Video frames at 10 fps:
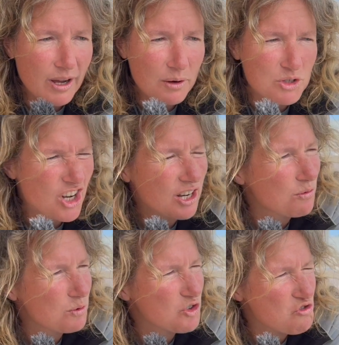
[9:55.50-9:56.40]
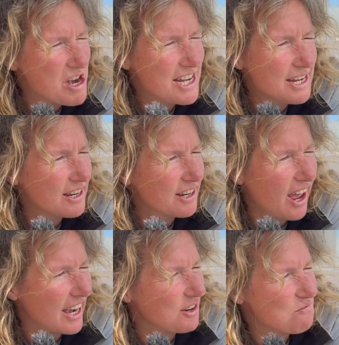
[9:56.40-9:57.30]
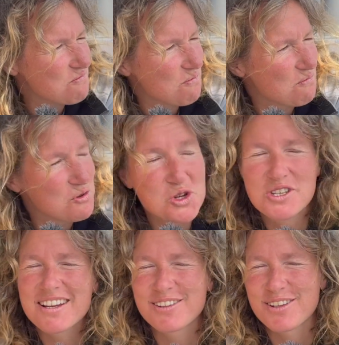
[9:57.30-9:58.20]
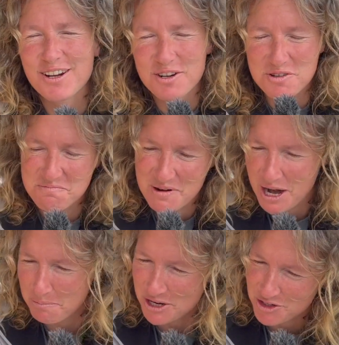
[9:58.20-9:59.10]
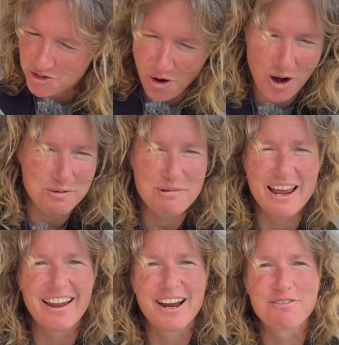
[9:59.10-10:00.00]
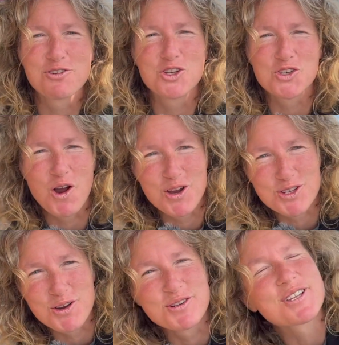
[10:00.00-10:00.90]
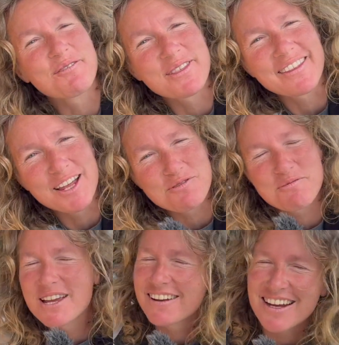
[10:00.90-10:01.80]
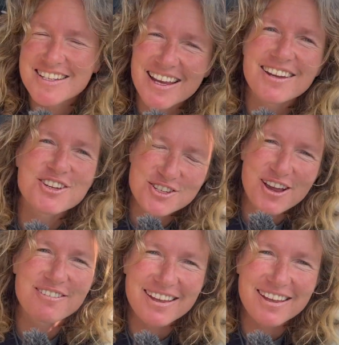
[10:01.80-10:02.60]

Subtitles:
wish I was really musical, that I could pick up a guitar and play like a virtuoso or something. That would be a nice talent to have, I